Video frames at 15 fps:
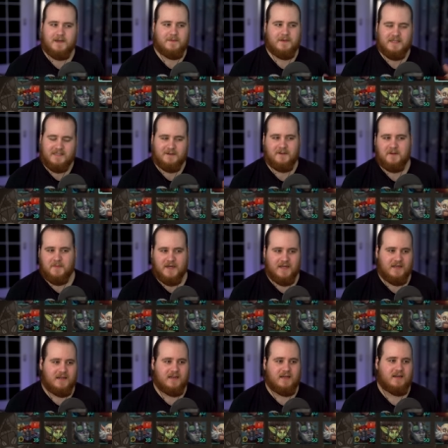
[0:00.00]
maybe it's still a little bit
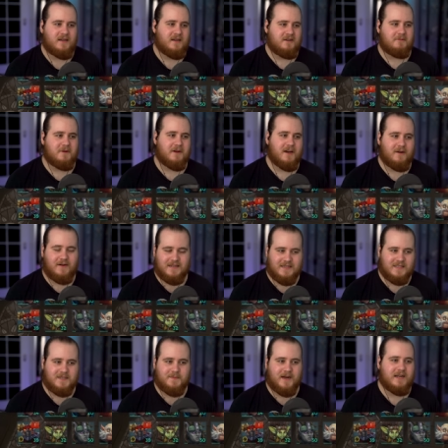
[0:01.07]
under. Rico I'd
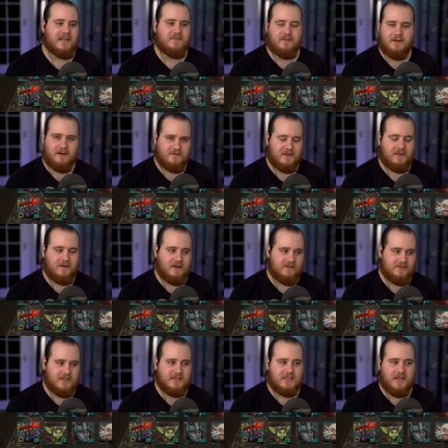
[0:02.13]
say it's about even after the
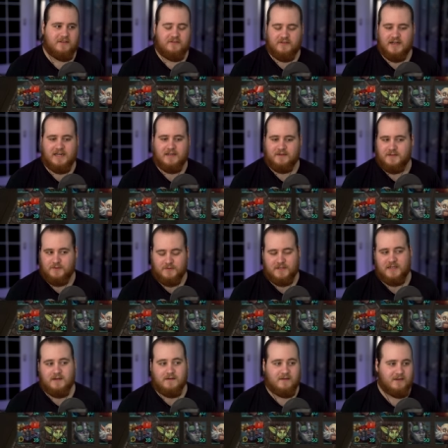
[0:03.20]
nerves and stuff. Fernando's
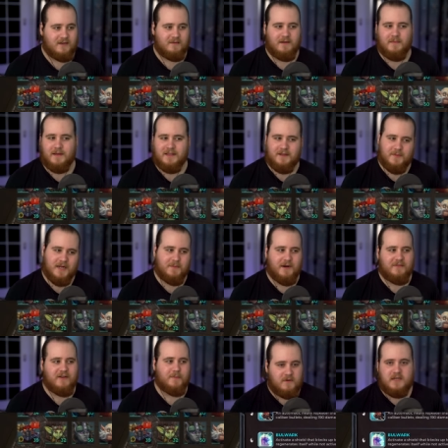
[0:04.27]
also maybe a little bit
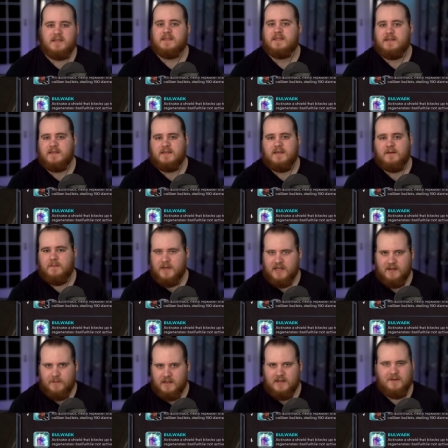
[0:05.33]
above it, but it's at least
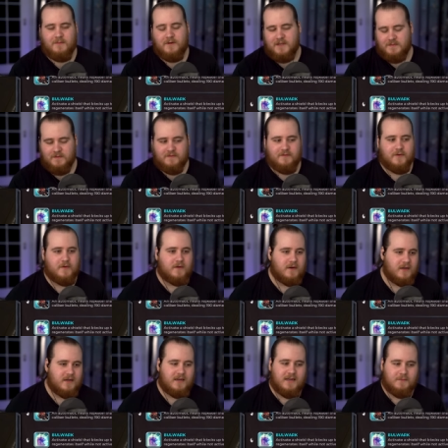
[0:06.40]
competing with them, whereas before
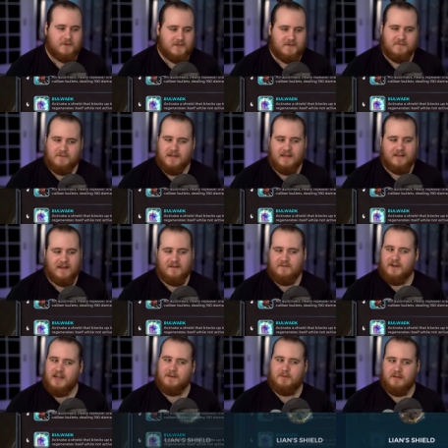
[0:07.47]
it wasn't really that
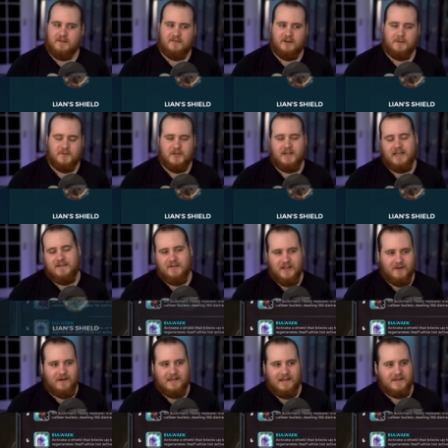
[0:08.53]
viable of an option. Even
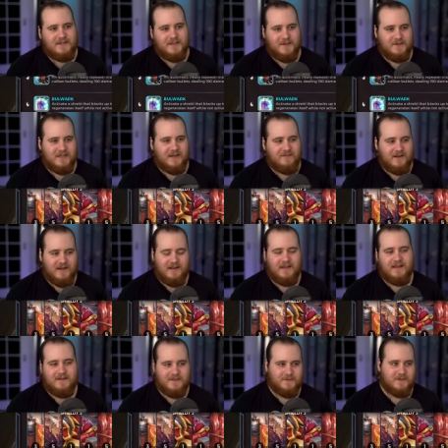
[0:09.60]
though I like to use it every now and
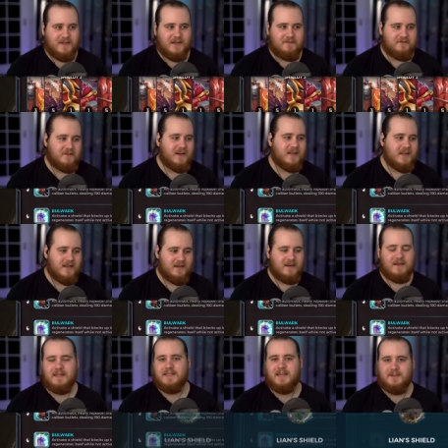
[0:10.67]
again because it was kind of fun,
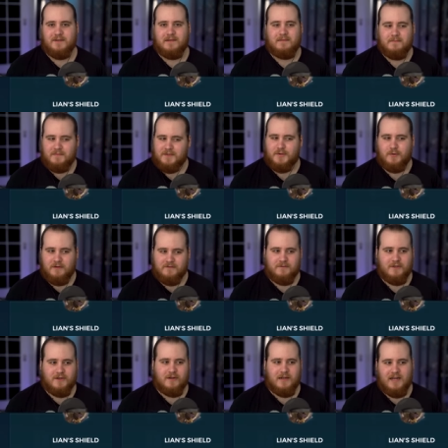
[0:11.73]
it's actually sort of
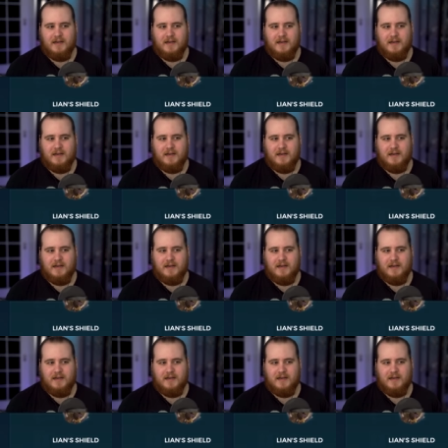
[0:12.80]
solid